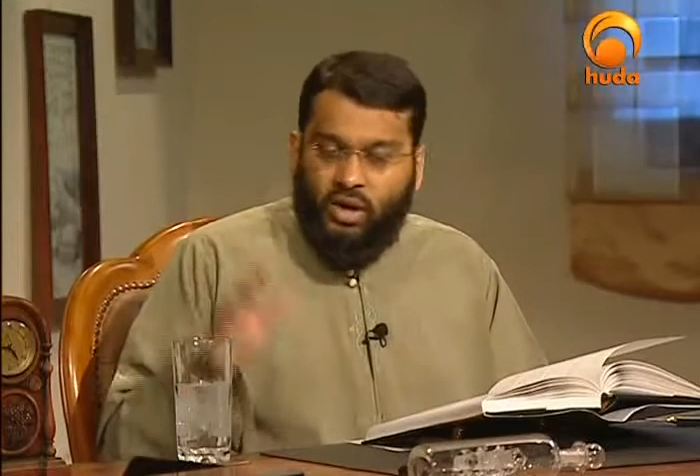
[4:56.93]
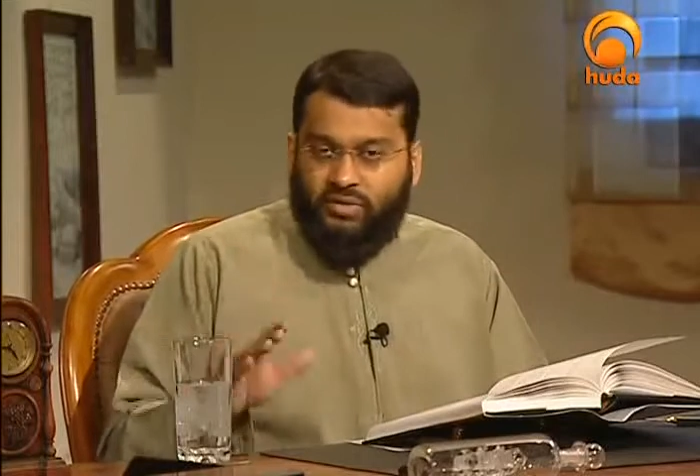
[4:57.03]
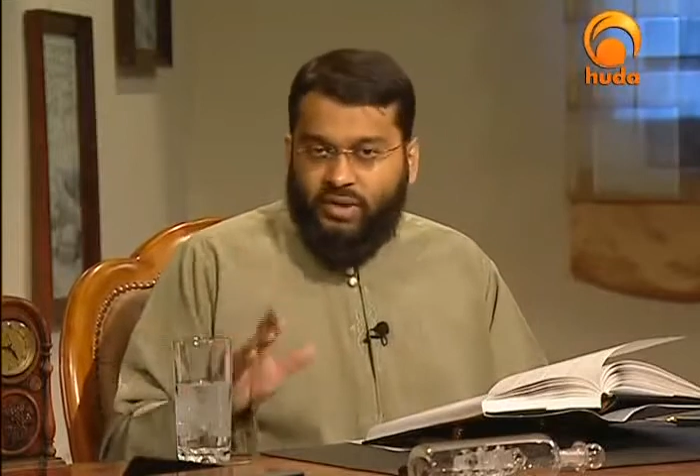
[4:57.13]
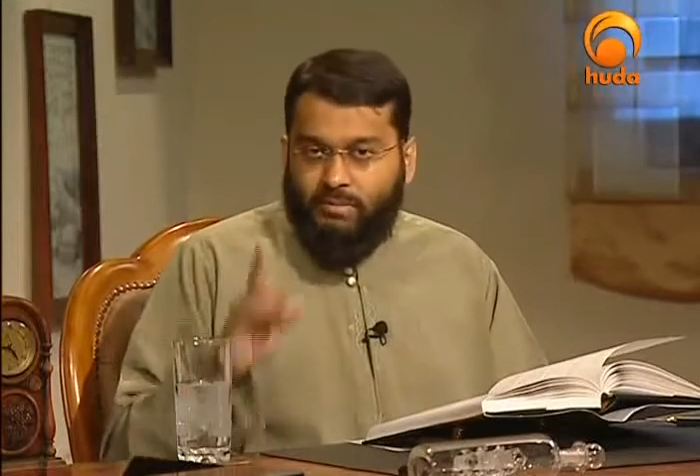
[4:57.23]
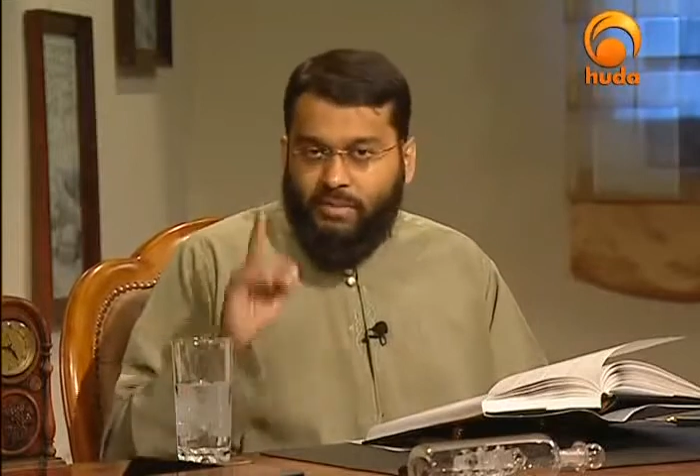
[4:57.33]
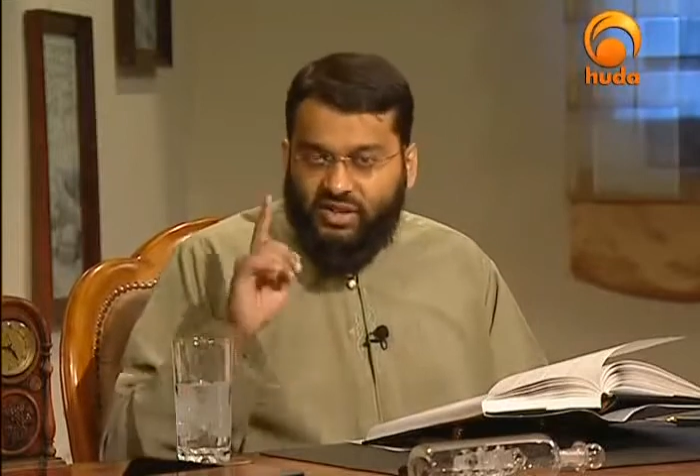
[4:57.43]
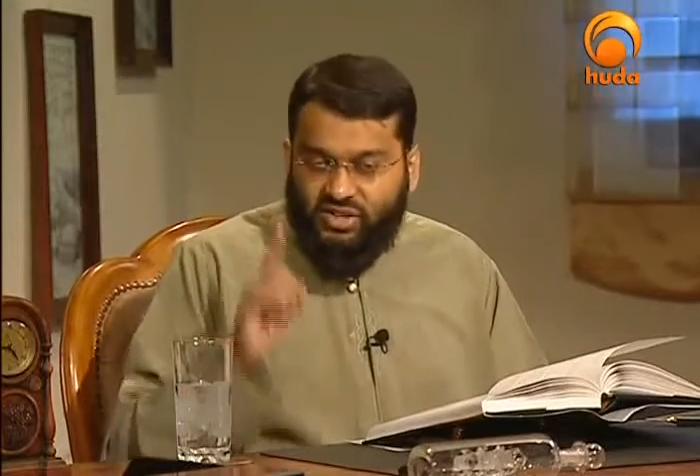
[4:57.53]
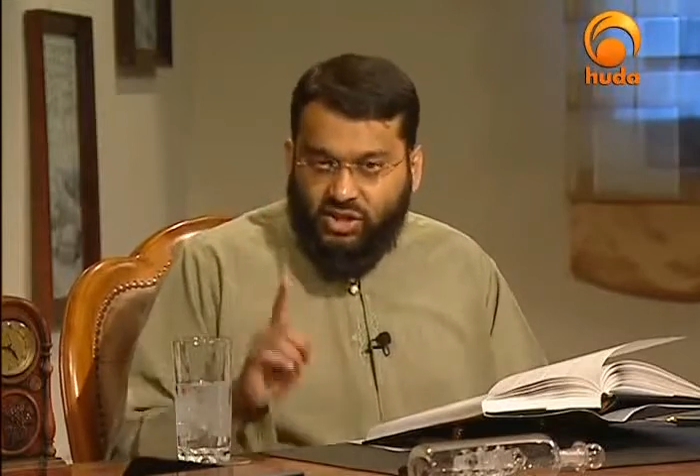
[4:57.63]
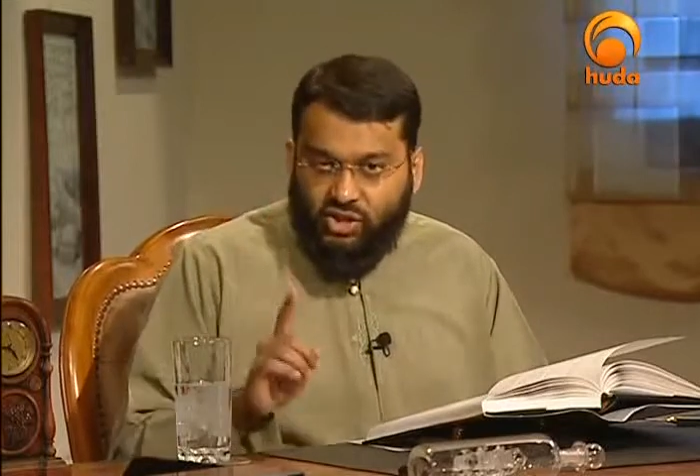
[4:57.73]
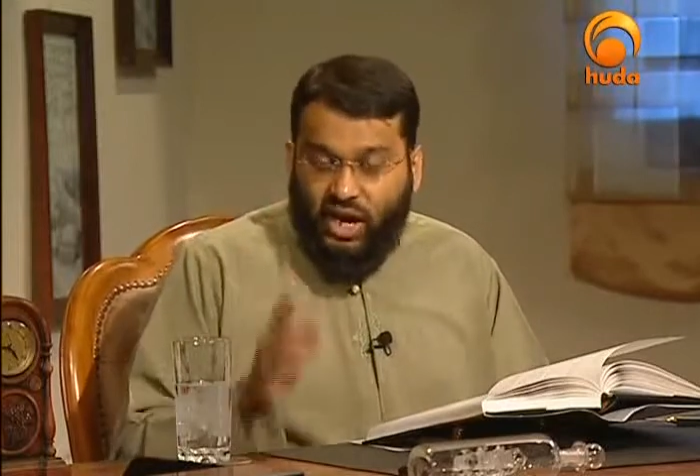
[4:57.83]
of the
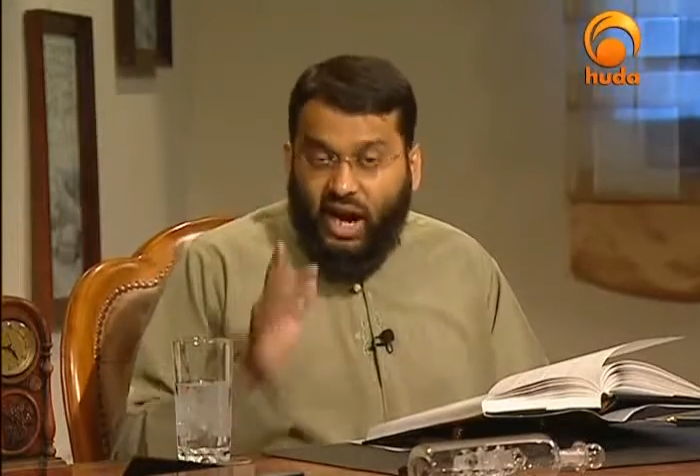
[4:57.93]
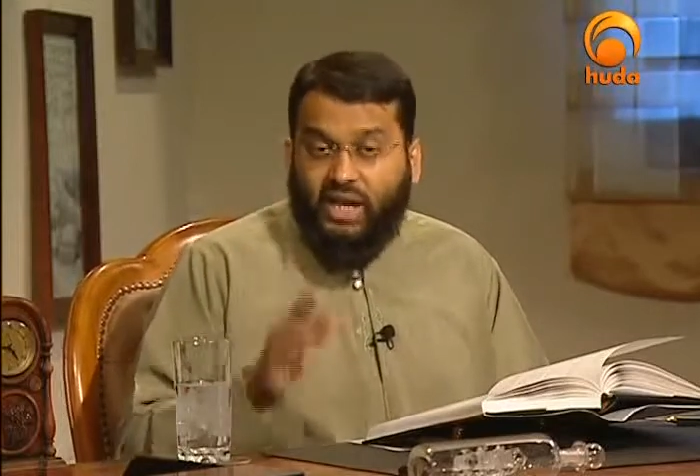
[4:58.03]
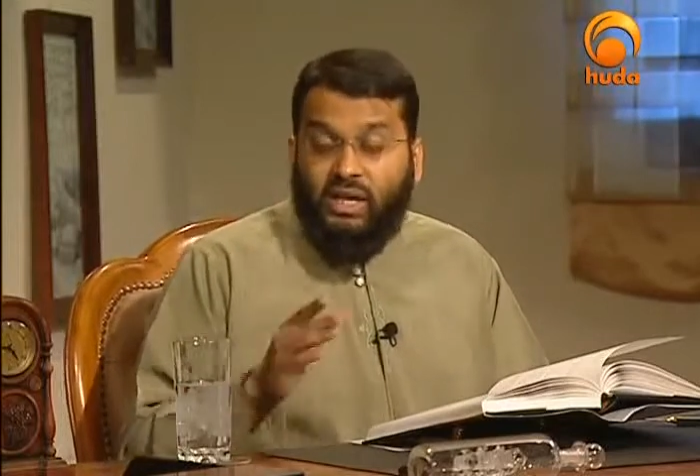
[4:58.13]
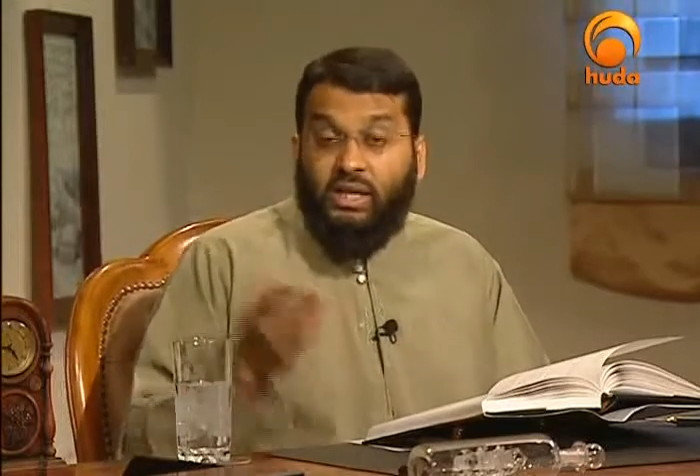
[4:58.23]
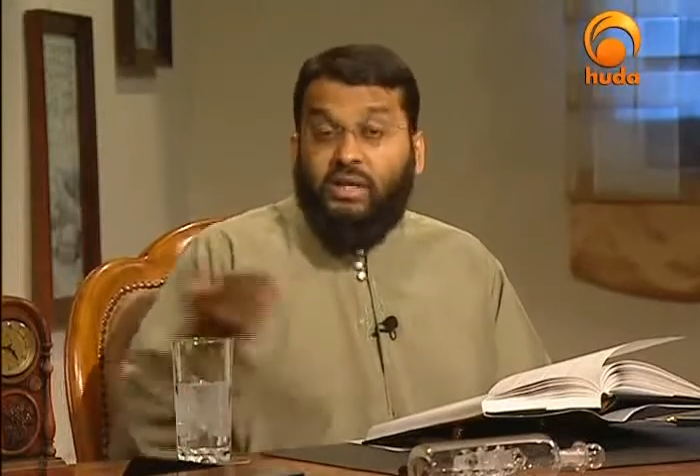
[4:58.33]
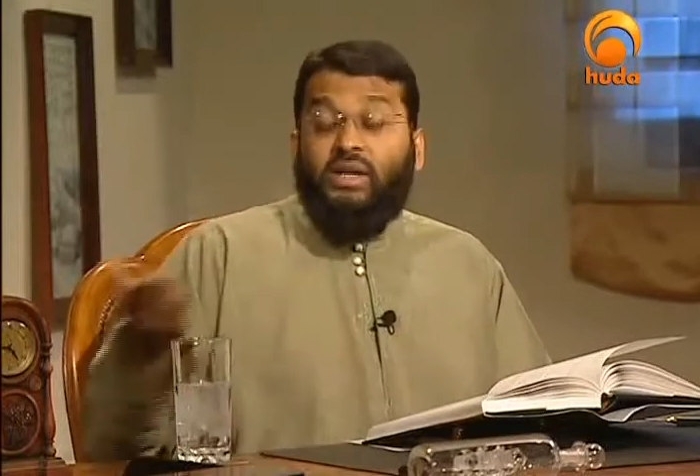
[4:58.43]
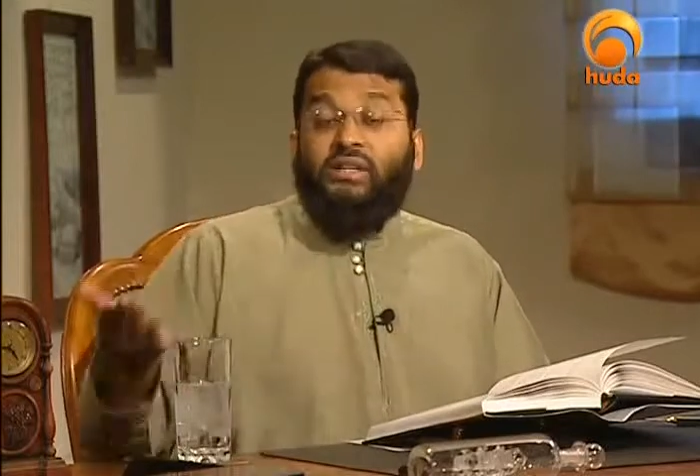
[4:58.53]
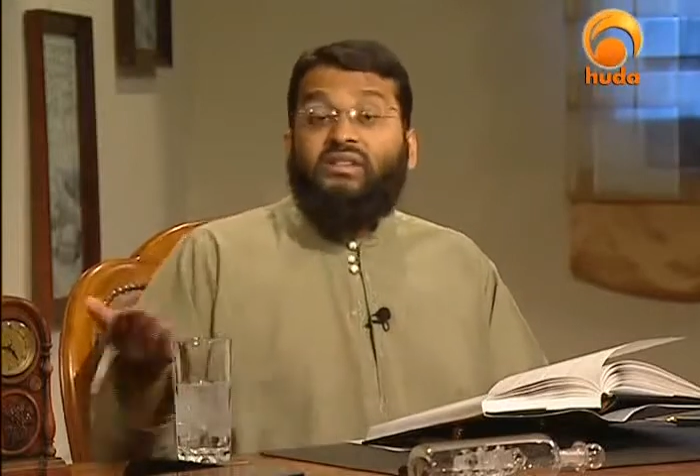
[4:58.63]
message, i.e.